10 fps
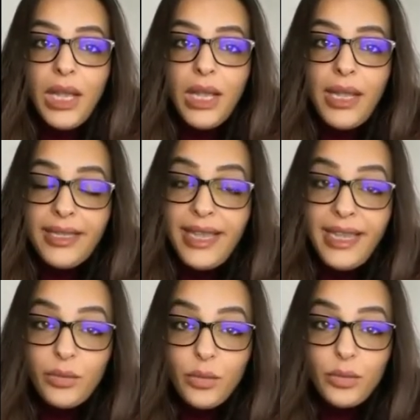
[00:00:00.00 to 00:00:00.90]

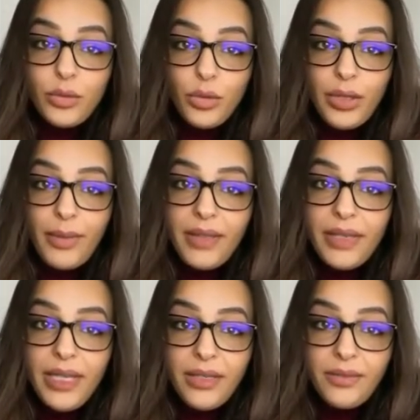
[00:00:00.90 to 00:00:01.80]
Again, we will talk about the
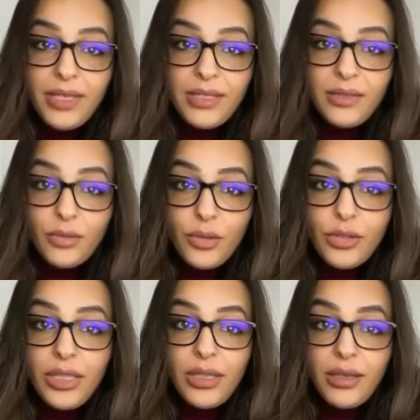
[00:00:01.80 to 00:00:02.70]
investor
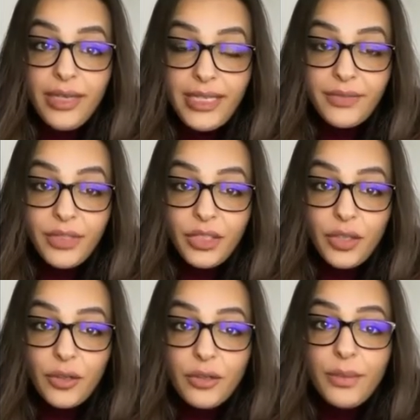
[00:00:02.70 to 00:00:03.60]
route in our next
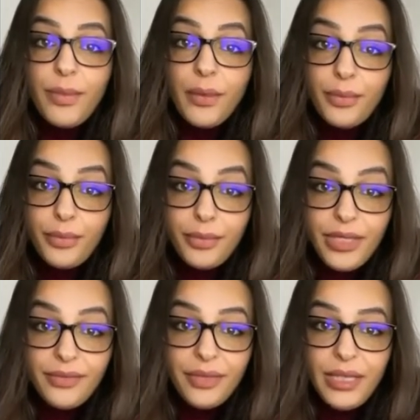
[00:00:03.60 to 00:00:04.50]
videos, but
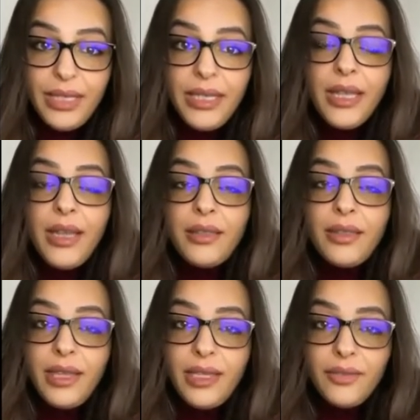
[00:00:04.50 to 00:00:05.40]
briefly,
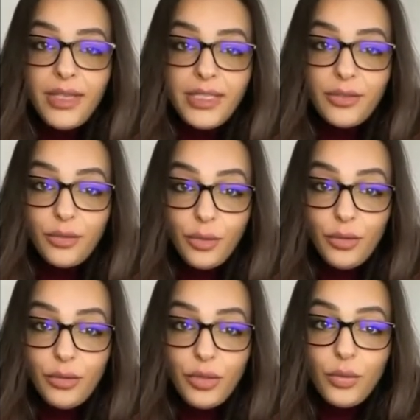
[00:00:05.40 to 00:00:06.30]
the innovator
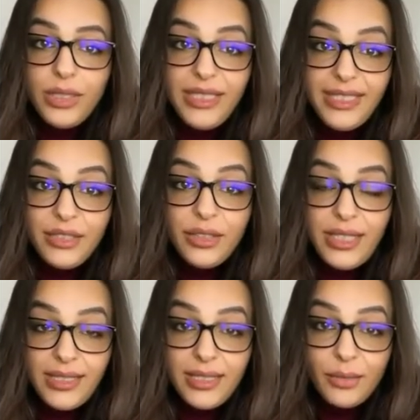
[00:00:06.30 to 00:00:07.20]
route will lead to
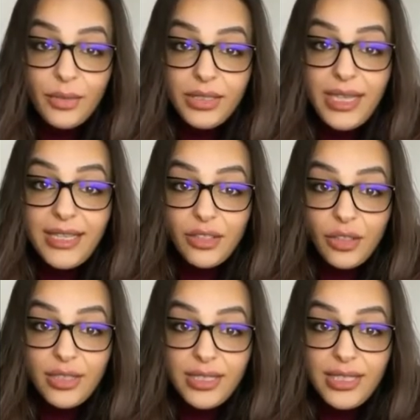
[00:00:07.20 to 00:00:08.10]
settlement, as you
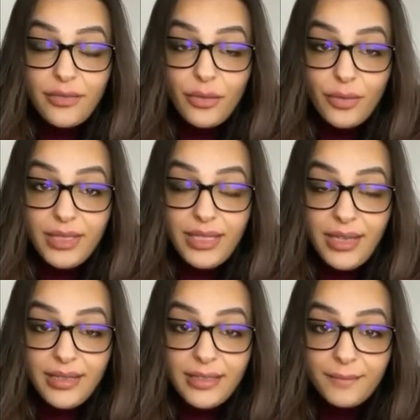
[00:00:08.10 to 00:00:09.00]
can see from the
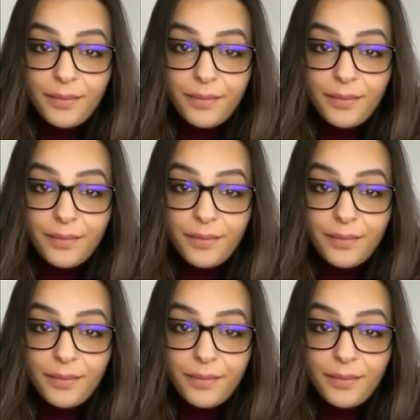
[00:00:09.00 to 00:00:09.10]
slide.